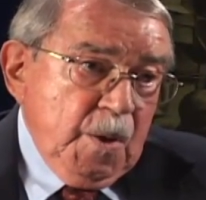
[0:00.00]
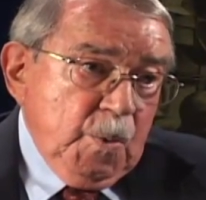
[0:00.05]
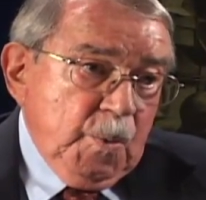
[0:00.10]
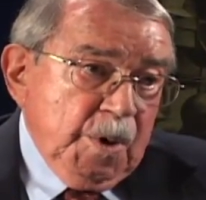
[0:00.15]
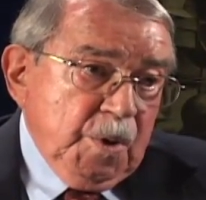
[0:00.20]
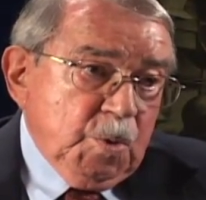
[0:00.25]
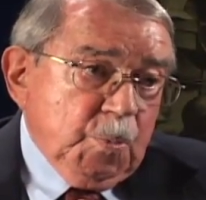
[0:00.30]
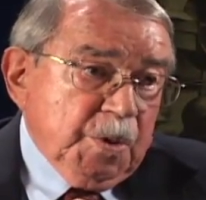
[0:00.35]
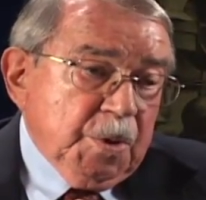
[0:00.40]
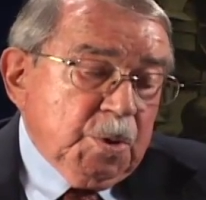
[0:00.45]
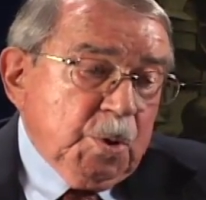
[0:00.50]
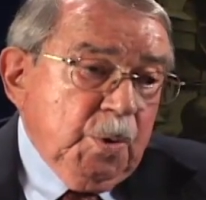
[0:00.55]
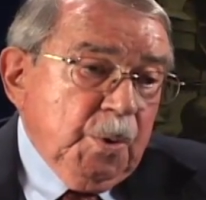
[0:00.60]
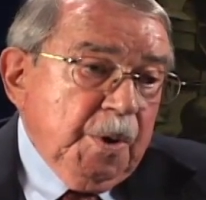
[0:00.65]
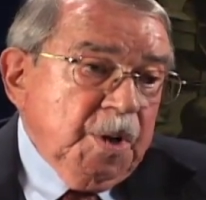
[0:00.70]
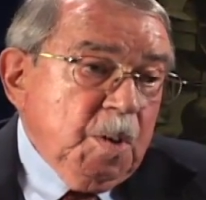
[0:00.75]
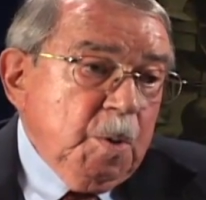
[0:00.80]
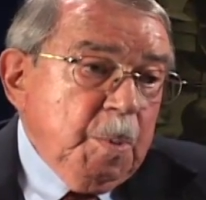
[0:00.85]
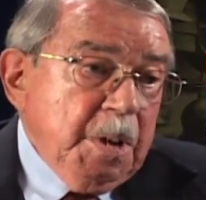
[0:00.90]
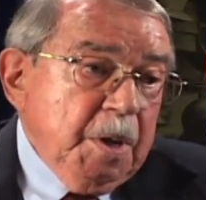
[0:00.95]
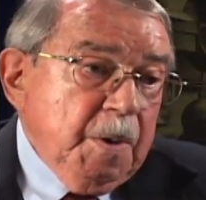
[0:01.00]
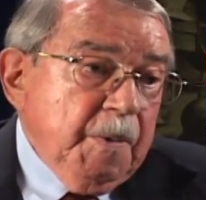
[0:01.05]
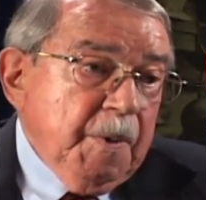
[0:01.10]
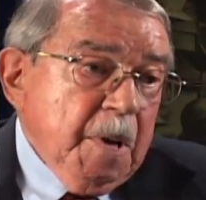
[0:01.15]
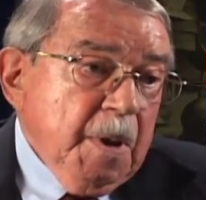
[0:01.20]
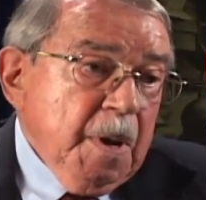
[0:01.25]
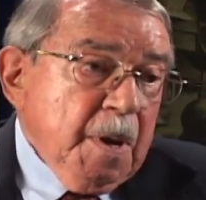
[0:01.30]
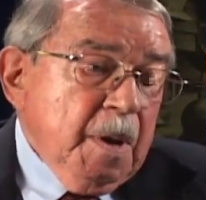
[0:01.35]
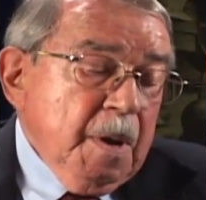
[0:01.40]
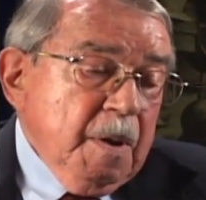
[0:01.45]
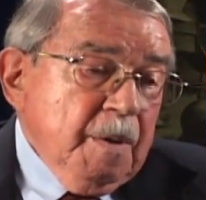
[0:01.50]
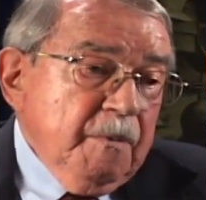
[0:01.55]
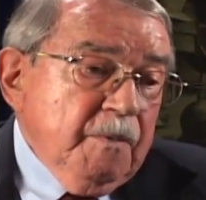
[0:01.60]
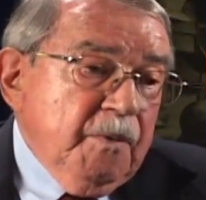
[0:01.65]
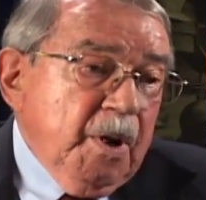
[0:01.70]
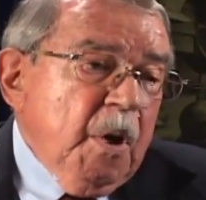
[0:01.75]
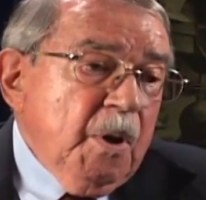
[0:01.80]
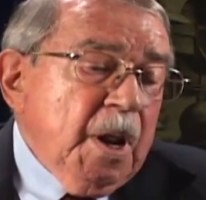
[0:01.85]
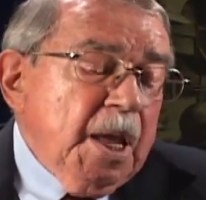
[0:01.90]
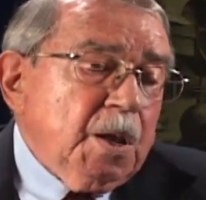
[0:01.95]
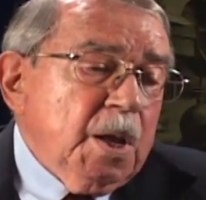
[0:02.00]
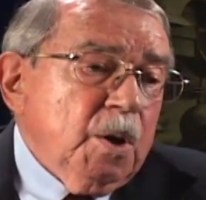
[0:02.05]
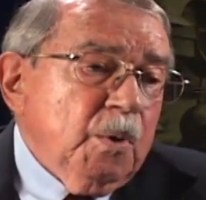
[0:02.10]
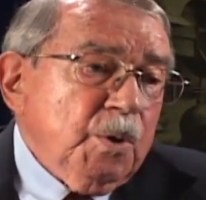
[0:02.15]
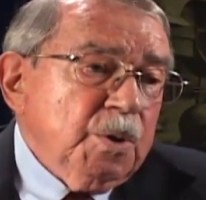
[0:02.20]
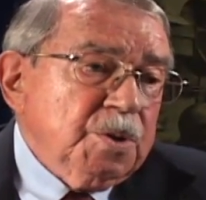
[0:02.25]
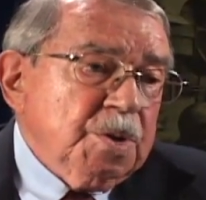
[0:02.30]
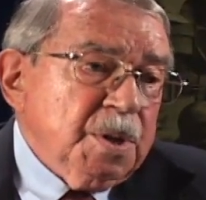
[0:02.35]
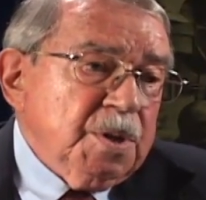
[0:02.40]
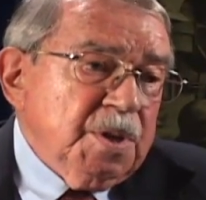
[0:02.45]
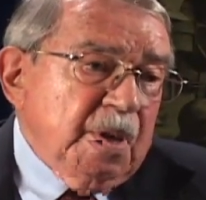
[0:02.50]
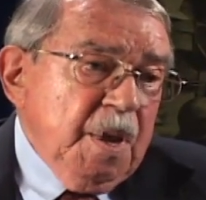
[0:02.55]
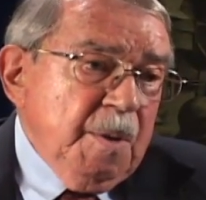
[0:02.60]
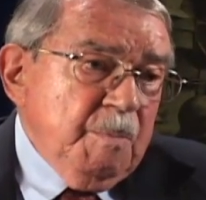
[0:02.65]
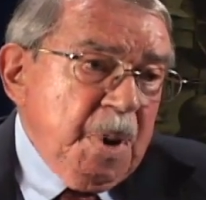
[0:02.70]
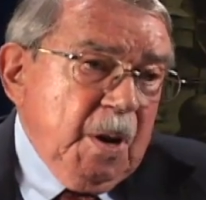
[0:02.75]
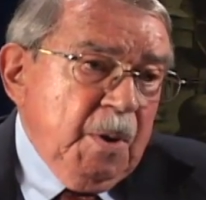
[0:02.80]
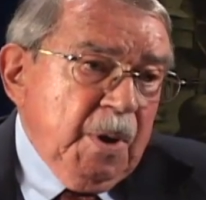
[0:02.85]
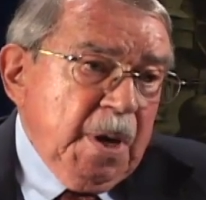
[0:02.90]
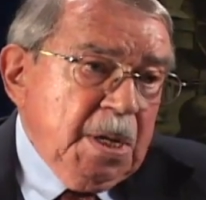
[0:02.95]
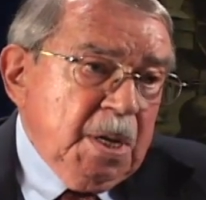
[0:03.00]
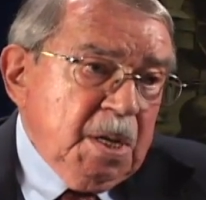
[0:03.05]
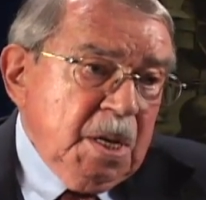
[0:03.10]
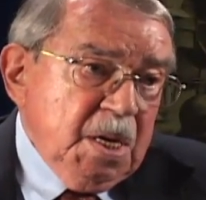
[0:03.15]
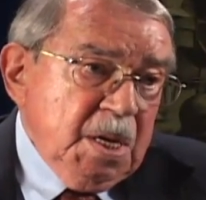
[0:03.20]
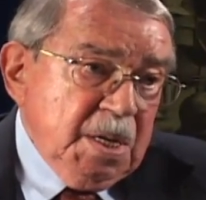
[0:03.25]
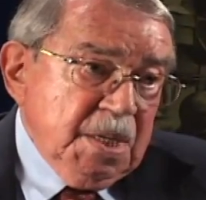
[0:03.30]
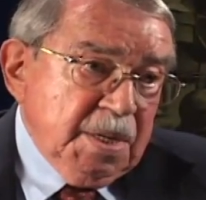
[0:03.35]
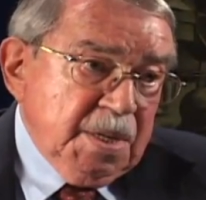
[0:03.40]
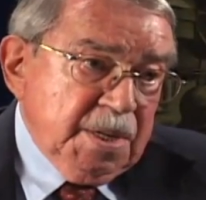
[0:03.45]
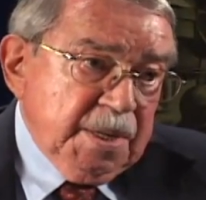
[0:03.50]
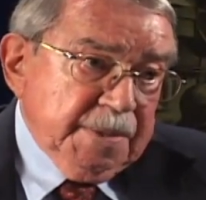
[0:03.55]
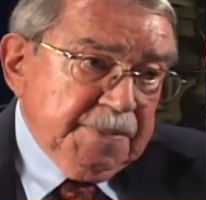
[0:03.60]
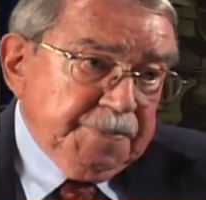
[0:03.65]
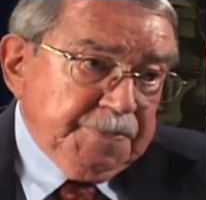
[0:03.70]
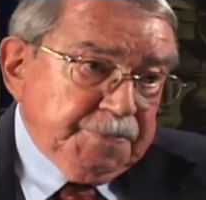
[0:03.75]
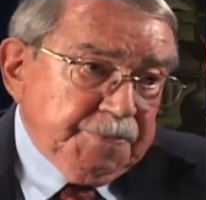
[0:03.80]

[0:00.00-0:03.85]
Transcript: which was going to be fairly close to Sainte-Mère-Église.